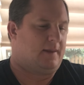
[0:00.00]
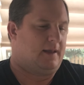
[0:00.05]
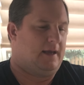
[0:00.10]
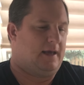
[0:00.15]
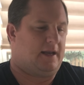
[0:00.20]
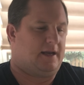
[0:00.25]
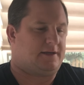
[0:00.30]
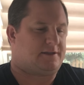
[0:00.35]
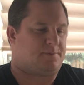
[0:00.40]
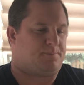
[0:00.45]

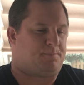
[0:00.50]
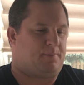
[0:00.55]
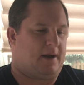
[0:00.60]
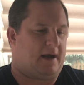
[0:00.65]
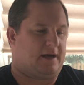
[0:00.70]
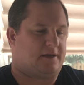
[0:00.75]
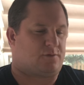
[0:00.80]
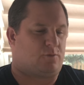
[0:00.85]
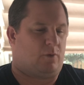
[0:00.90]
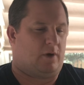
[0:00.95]
it
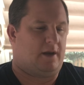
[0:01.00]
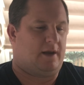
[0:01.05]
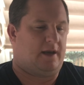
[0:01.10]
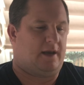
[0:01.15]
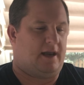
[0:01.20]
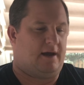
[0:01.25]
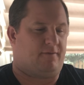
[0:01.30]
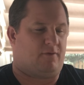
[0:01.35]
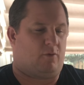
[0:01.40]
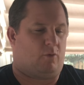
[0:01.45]
expects what
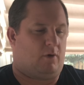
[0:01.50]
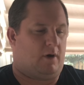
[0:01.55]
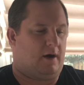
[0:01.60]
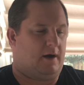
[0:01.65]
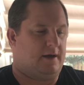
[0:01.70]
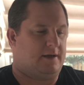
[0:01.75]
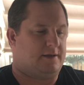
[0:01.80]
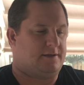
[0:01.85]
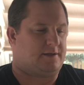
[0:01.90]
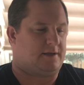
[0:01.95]
never
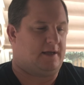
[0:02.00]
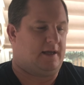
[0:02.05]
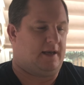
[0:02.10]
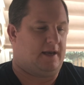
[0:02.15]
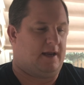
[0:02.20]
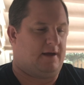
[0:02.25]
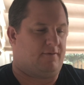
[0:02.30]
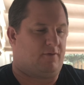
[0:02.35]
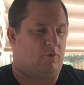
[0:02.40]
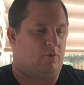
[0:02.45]
was and
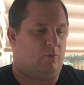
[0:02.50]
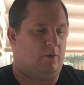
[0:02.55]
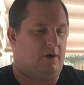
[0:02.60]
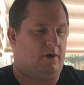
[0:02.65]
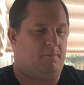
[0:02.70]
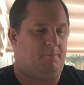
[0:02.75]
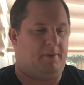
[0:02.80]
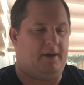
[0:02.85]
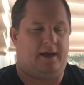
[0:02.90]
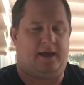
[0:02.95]
never
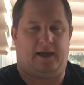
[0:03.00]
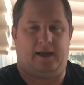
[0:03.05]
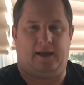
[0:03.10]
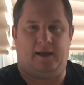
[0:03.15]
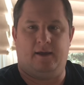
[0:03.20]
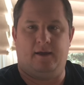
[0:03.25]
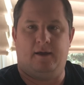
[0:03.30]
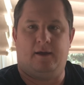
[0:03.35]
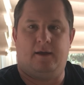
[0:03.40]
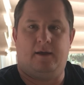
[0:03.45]
will be,"
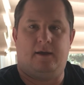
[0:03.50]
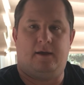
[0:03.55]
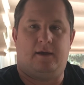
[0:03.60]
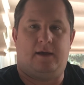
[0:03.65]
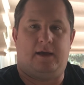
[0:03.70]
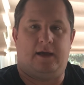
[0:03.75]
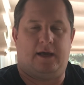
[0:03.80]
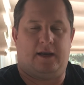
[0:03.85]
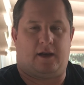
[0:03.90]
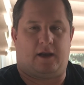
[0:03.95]

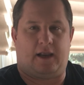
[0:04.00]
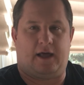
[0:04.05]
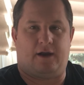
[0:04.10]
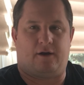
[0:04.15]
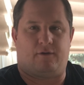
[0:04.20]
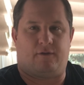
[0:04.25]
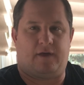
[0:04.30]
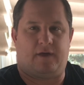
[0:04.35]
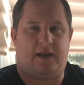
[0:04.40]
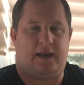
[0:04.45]
in a
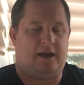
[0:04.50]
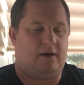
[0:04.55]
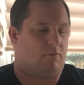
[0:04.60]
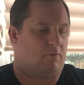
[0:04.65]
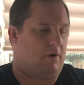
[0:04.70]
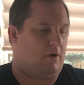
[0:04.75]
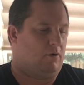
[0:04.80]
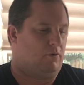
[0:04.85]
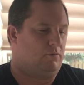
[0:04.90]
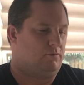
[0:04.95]
letter that he
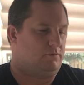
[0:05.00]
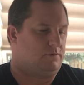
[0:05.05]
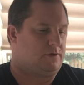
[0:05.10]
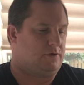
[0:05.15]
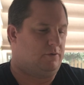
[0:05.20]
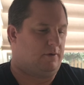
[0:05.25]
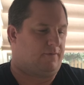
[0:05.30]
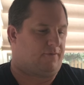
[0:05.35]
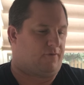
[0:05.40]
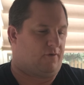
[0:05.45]
wrote
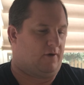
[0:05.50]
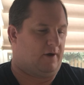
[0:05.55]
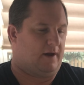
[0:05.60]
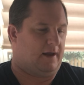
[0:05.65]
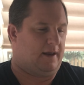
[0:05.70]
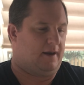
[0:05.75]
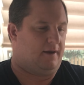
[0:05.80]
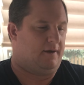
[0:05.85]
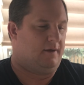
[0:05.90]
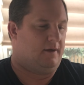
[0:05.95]
to a
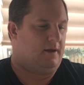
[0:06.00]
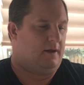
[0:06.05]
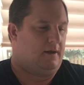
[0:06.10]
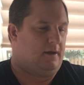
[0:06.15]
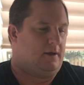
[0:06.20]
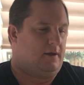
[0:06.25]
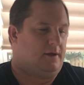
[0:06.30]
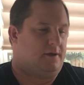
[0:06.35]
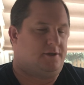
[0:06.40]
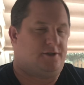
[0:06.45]
friend.
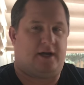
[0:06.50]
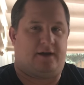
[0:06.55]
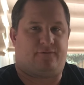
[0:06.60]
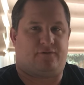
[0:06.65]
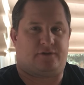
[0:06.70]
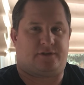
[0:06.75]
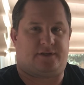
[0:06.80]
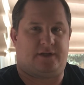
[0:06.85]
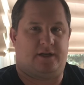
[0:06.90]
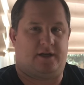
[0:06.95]

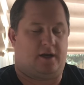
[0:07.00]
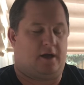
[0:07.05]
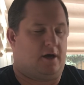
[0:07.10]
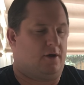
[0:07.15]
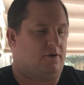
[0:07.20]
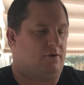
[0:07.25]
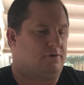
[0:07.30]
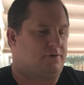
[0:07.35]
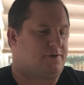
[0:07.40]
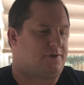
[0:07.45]
Jefferson
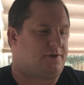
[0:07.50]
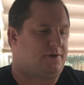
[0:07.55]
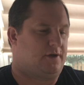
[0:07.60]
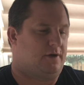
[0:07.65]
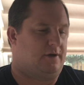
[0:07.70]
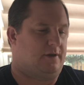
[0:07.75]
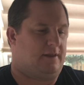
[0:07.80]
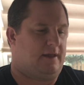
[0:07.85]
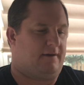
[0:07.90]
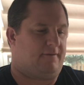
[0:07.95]

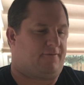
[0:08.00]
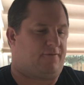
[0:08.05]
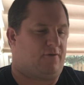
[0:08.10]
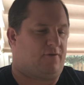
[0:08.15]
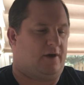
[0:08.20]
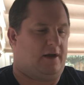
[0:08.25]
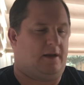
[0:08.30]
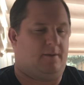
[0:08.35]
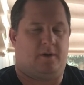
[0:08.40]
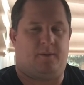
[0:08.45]
understood that
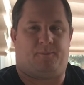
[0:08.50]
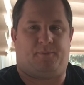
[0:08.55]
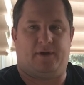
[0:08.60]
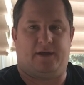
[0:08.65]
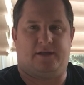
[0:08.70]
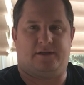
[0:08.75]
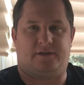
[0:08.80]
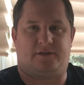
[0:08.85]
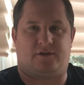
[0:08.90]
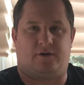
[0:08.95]
freedom
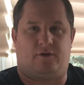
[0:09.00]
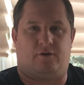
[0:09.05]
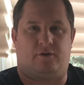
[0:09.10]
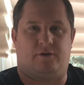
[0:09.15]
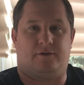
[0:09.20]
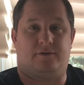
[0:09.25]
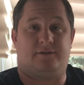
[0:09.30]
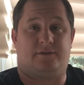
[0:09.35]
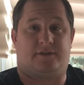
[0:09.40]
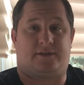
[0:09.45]
depends
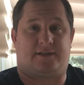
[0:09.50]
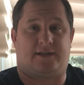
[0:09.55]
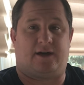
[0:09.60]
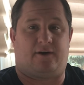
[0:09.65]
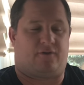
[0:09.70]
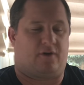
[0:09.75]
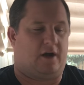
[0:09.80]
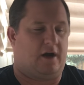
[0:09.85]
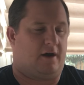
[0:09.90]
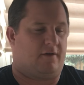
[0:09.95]
on
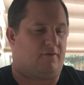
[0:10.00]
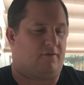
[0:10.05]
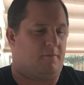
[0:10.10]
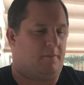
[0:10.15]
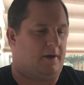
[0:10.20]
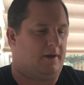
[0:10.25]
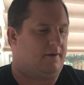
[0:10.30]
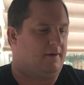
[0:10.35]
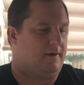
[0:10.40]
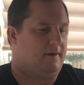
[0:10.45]

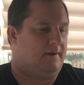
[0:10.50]
self-government,